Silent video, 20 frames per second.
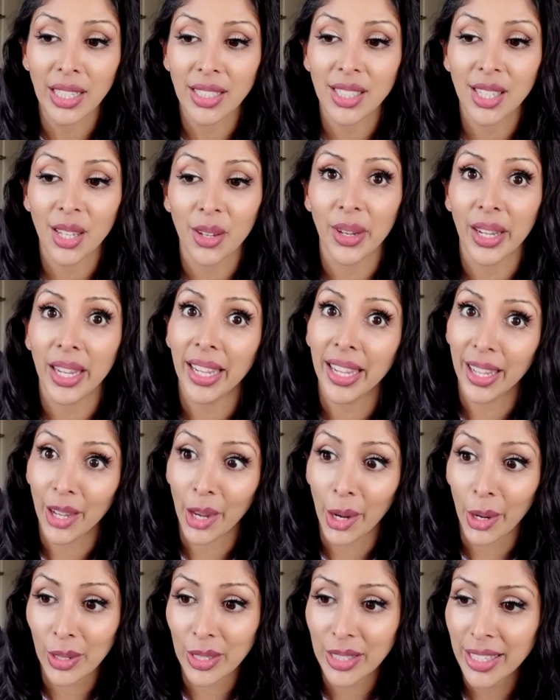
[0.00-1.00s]
So here
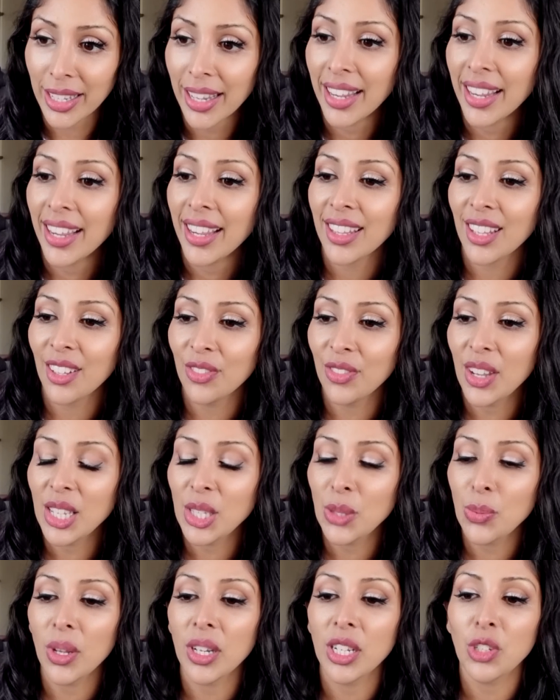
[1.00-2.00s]
goes. The
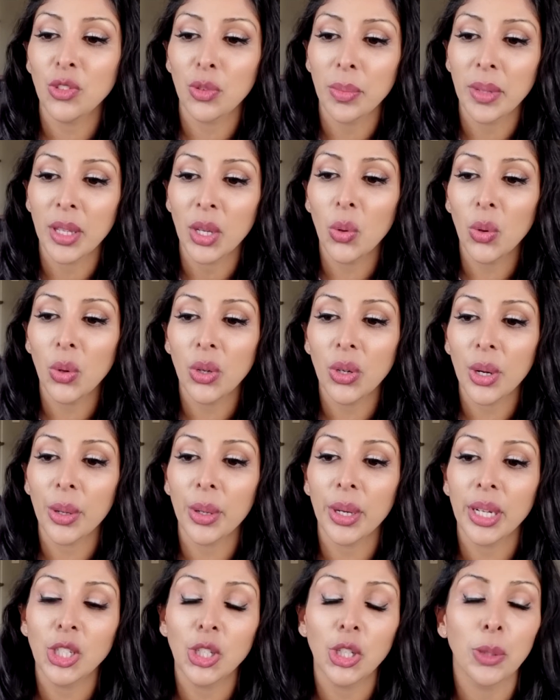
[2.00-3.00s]
first one is From the
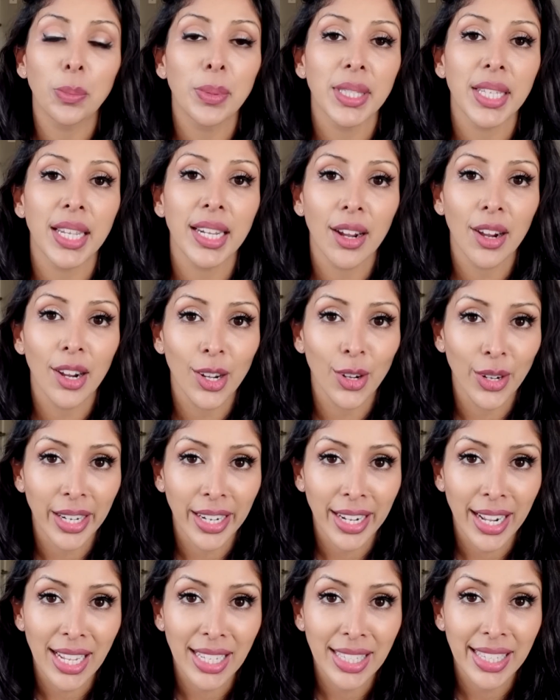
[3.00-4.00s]
Ordinary 2%
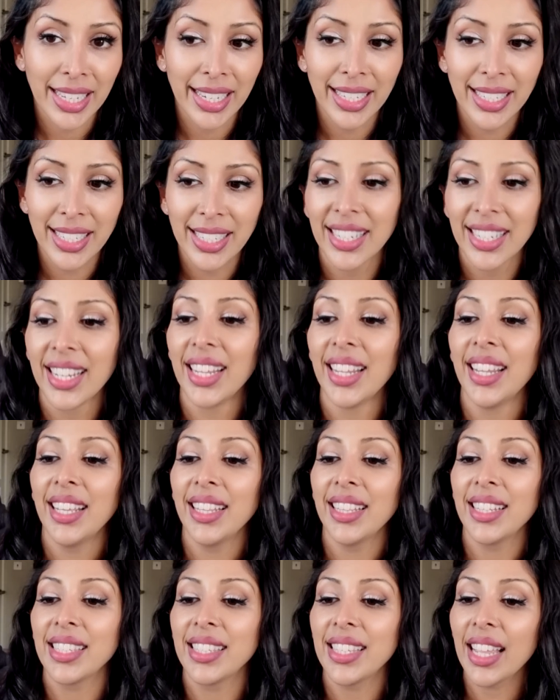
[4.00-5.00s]
hyaluronic acid.
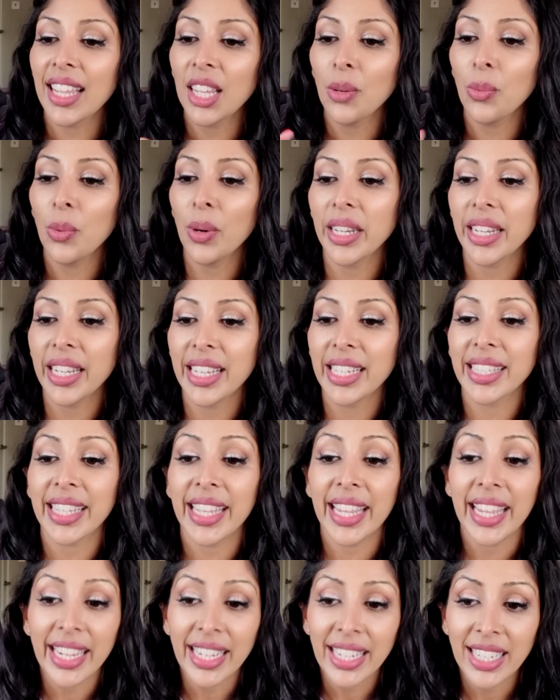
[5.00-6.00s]
The second one is
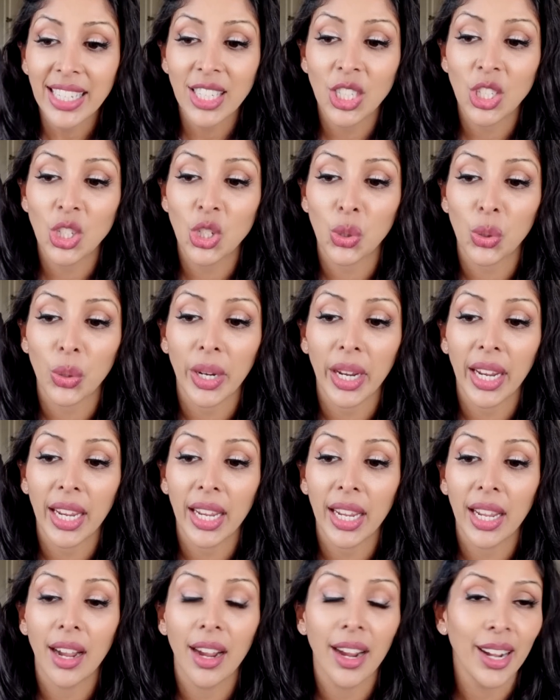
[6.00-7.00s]

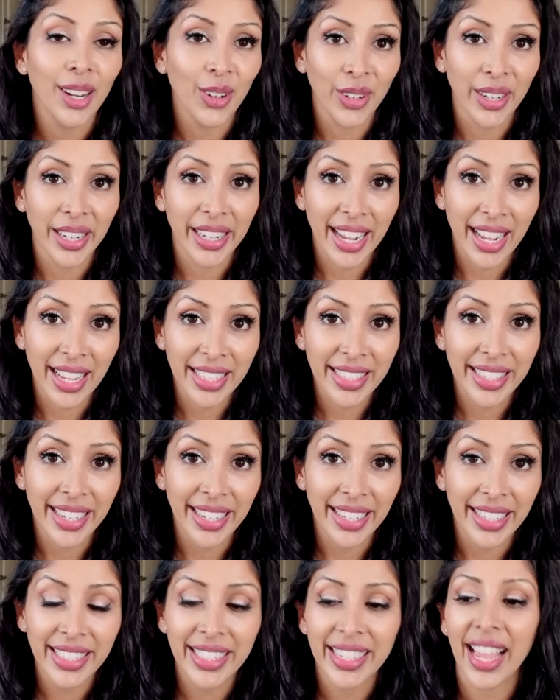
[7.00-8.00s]
Innistree hyaluronic
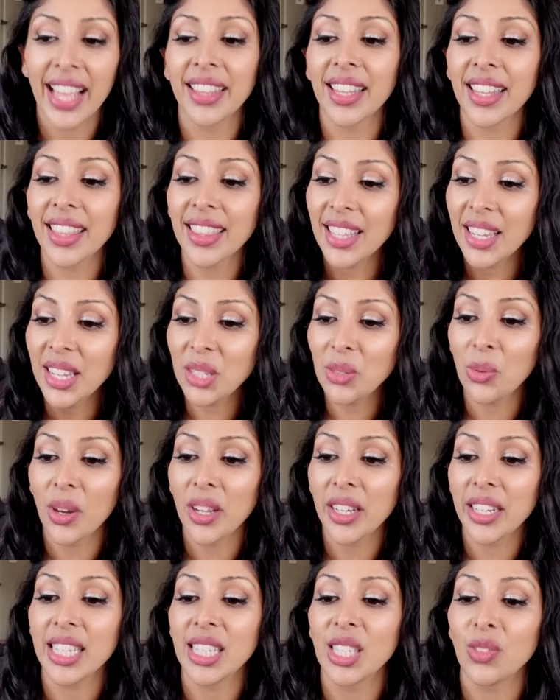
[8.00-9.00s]
acid. And the third
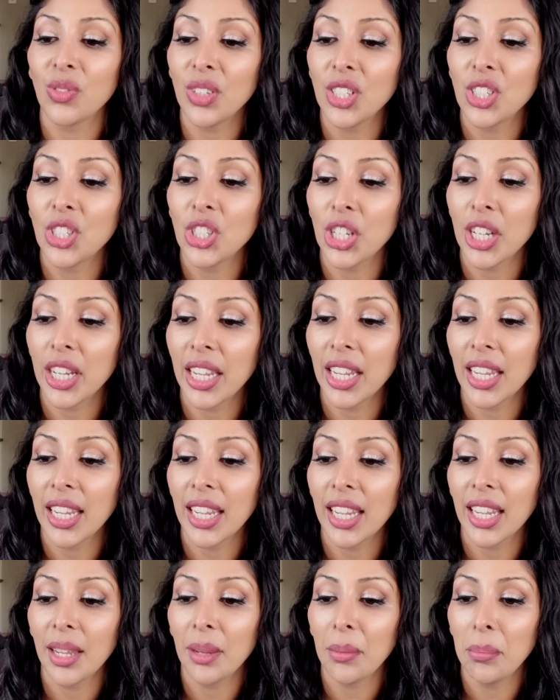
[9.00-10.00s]
one is
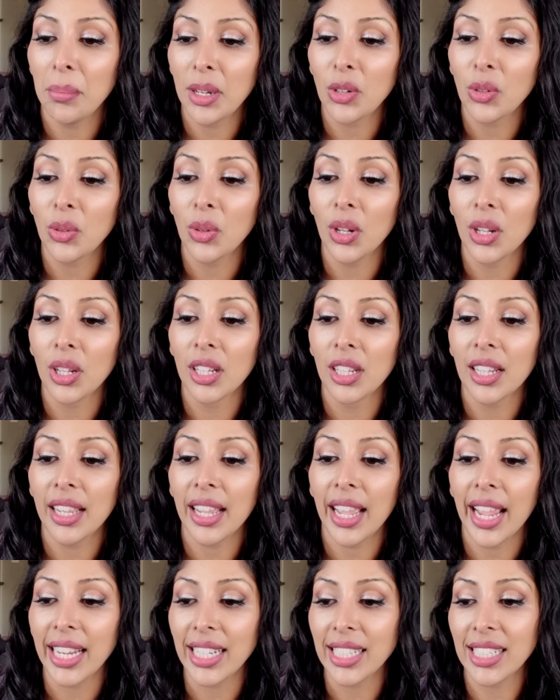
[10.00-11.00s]
Vichy Mineral
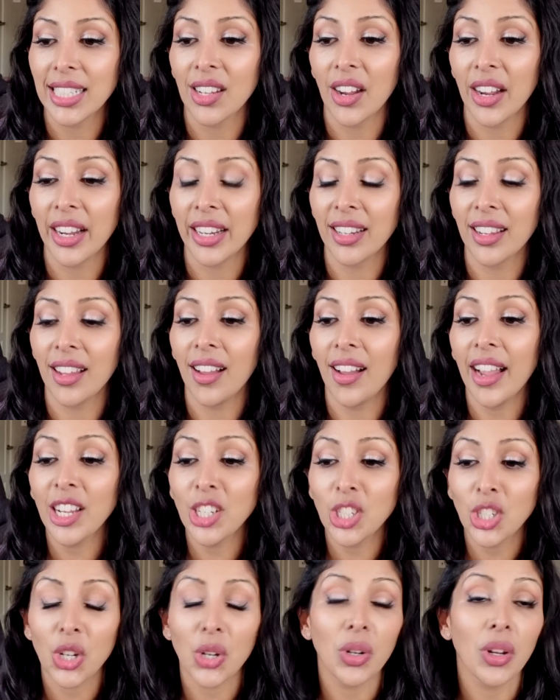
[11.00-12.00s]
89. I
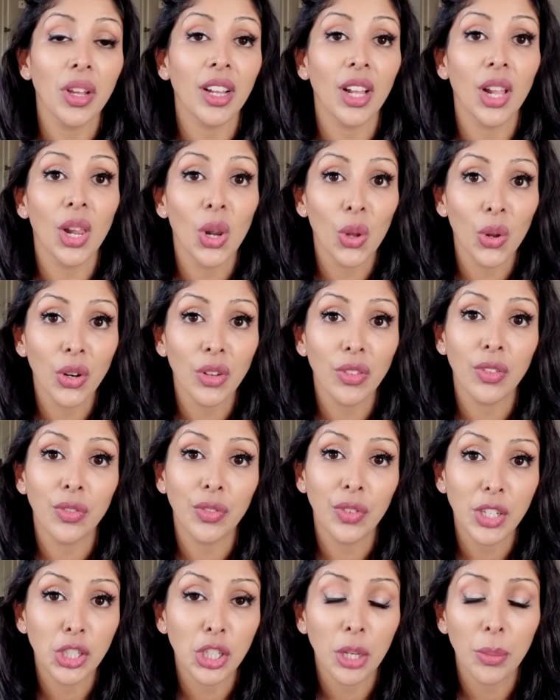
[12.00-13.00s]
actually don't like a lot of the
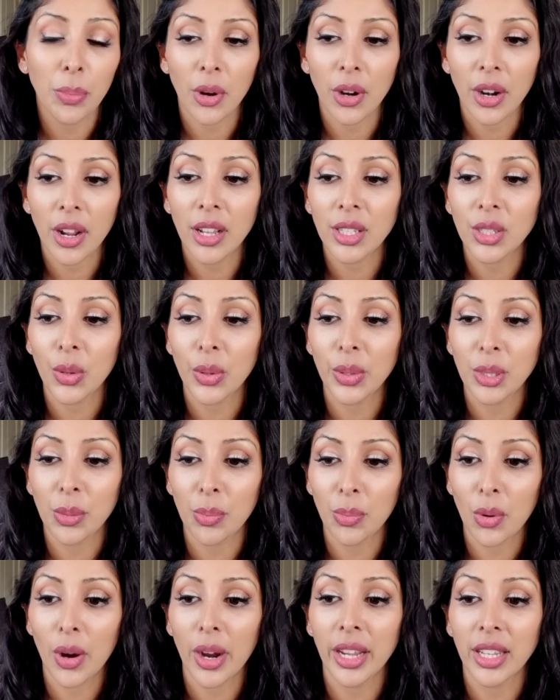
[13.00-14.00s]
Vichy products, so I was
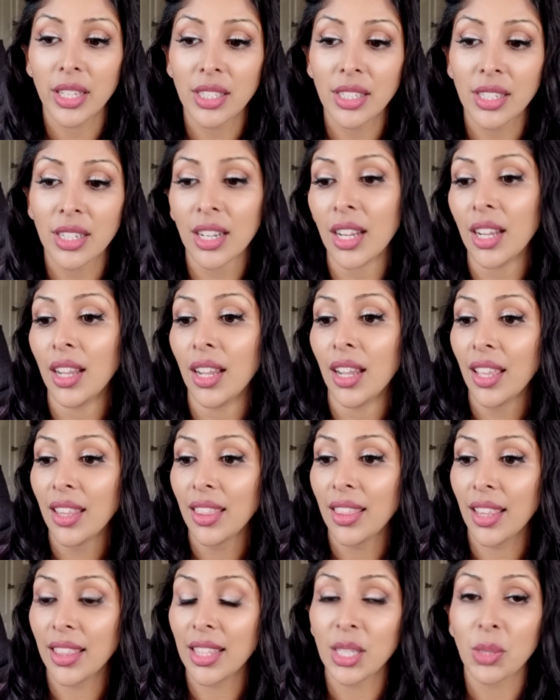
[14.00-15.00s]
surprised
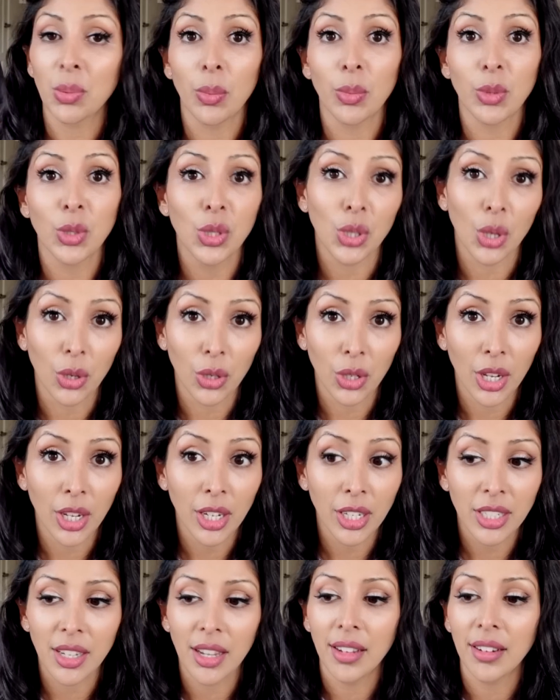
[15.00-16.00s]
that this one was so
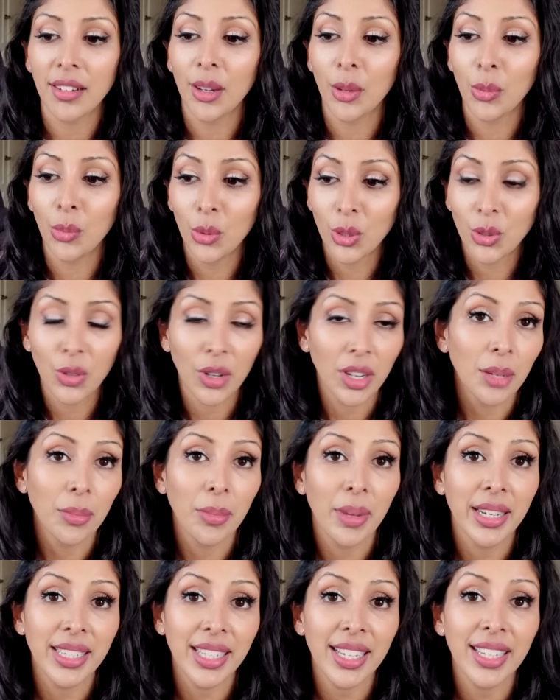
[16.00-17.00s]
good and I would
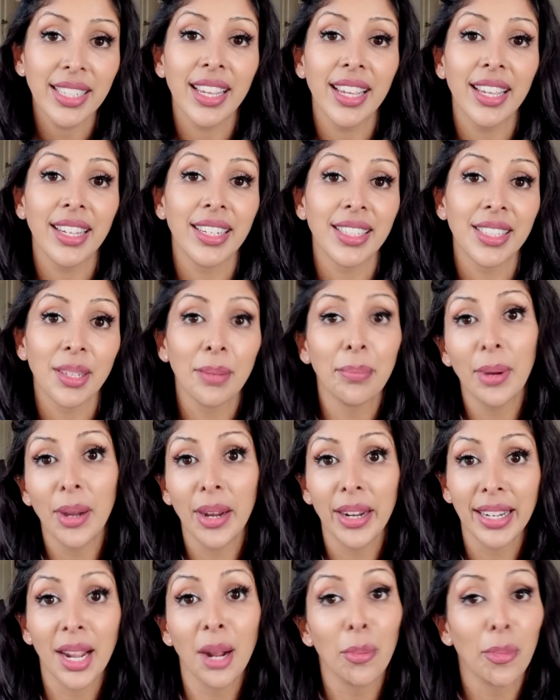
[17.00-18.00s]
recommend it, and it's a
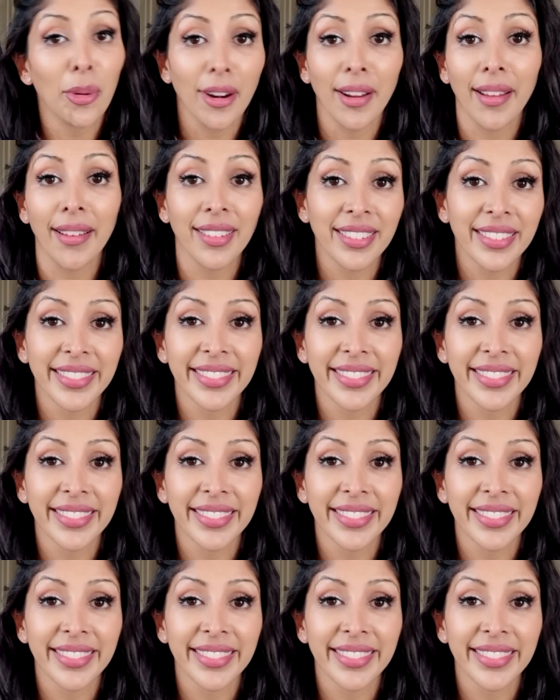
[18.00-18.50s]
buy now product.